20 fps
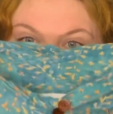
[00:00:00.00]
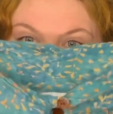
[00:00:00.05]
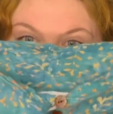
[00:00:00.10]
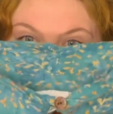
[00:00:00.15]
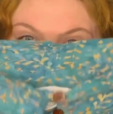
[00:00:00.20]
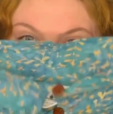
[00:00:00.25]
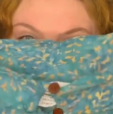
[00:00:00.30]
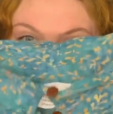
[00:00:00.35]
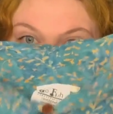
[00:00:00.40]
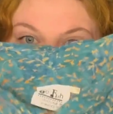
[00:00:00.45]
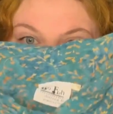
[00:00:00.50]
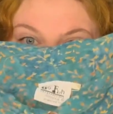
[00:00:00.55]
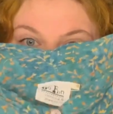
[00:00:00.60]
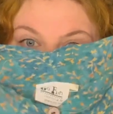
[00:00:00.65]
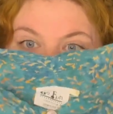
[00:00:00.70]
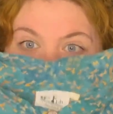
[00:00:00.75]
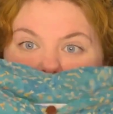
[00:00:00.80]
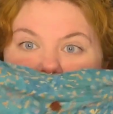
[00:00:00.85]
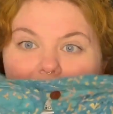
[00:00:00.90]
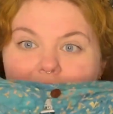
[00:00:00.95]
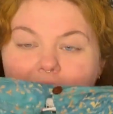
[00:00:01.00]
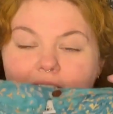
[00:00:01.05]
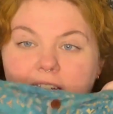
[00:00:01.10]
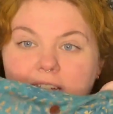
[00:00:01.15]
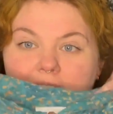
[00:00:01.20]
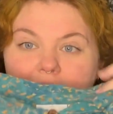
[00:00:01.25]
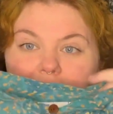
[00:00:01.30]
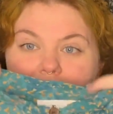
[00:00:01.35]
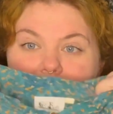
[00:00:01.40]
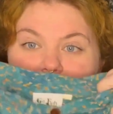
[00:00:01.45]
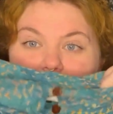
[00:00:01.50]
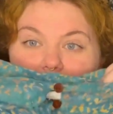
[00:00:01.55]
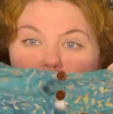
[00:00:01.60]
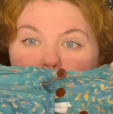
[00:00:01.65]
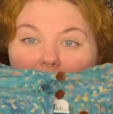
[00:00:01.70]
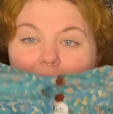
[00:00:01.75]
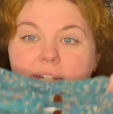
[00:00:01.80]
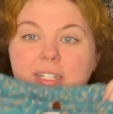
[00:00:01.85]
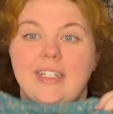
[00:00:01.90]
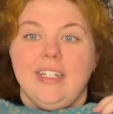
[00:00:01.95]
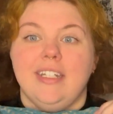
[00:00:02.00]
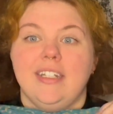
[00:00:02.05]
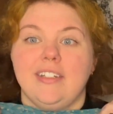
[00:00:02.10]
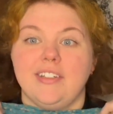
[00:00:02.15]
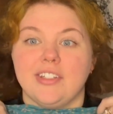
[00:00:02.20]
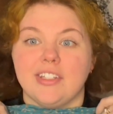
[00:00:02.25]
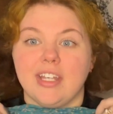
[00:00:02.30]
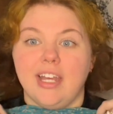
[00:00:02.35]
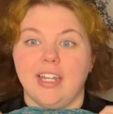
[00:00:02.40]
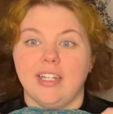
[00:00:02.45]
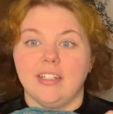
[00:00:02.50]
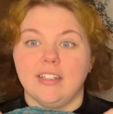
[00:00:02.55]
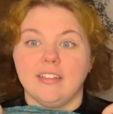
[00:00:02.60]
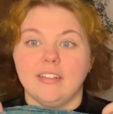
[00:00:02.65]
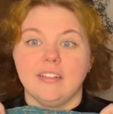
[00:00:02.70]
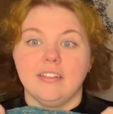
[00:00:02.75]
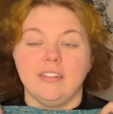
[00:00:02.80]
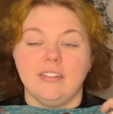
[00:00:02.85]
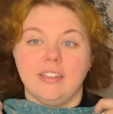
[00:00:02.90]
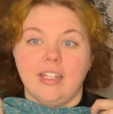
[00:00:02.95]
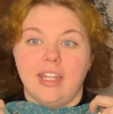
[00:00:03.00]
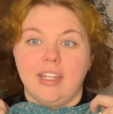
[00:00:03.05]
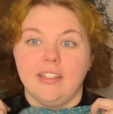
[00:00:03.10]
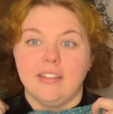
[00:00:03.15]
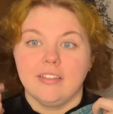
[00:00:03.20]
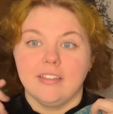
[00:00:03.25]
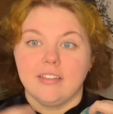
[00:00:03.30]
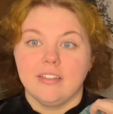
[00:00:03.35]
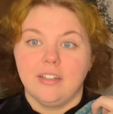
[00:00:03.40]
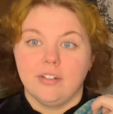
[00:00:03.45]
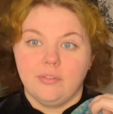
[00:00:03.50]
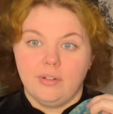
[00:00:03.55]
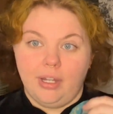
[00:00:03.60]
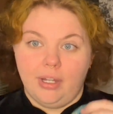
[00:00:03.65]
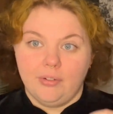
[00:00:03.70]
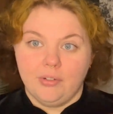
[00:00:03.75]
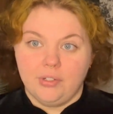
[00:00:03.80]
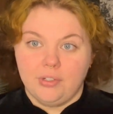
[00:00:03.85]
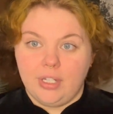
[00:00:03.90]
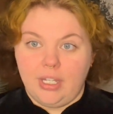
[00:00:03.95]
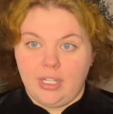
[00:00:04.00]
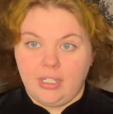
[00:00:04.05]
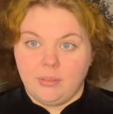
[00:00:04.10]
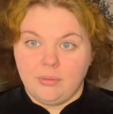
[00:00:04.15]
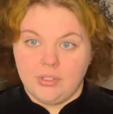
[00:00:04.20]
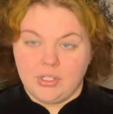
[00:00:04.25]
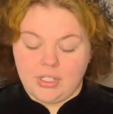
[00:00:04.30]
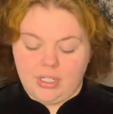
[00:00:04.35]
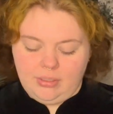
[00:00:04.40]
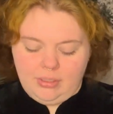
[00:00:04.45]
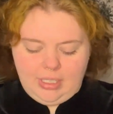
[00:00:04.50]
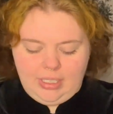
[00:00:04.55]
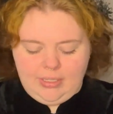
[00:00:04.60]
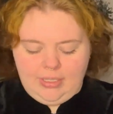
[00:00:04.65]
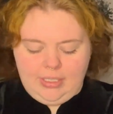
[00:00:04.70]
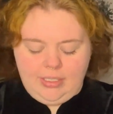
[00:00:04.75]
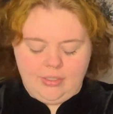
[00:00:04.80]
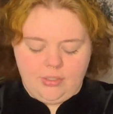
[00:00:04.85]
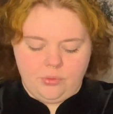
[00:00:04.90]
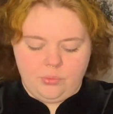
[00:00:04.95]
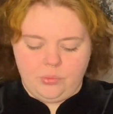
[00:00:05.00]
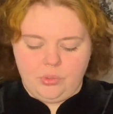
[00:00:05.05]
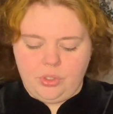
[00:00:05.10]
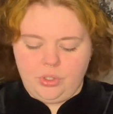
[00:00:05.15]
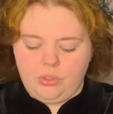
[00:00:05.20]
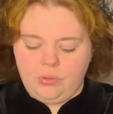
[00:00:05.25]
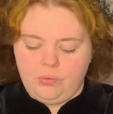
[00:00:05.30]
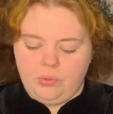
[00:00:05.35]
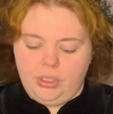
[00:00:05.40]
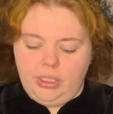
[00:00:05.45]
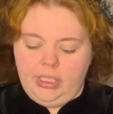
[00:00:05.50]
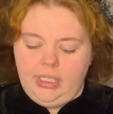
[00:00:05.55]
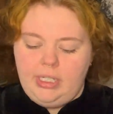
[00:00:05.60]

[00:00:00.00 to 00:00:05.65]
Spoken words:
Like, you button it and it just kind of lays around your neck, which I think is just really